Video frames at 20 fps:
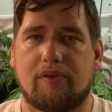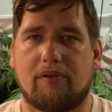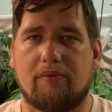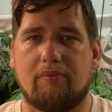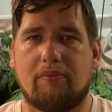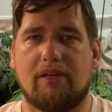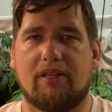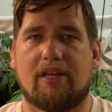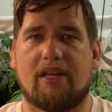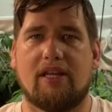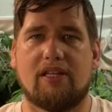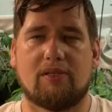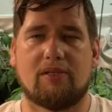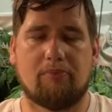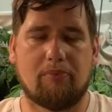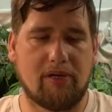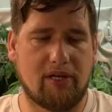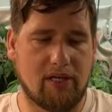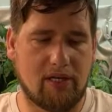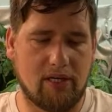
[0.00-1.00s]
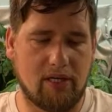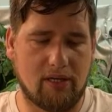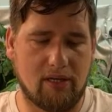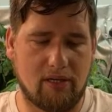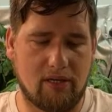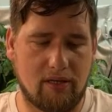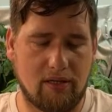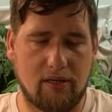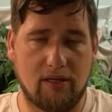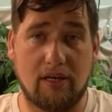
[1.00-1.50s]
the kids and
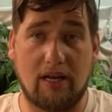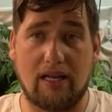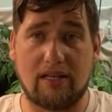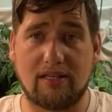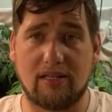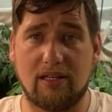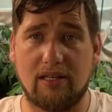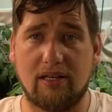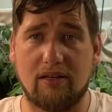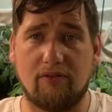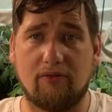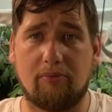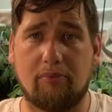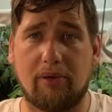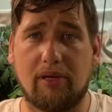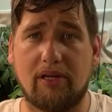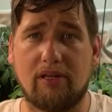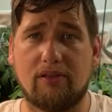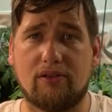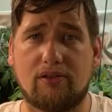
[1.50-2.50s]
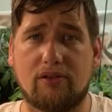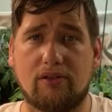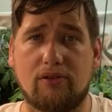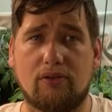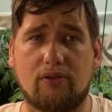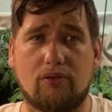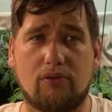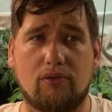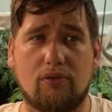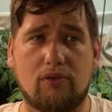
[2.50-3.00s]
Leslie have been
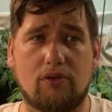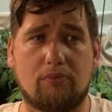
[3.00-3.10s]
to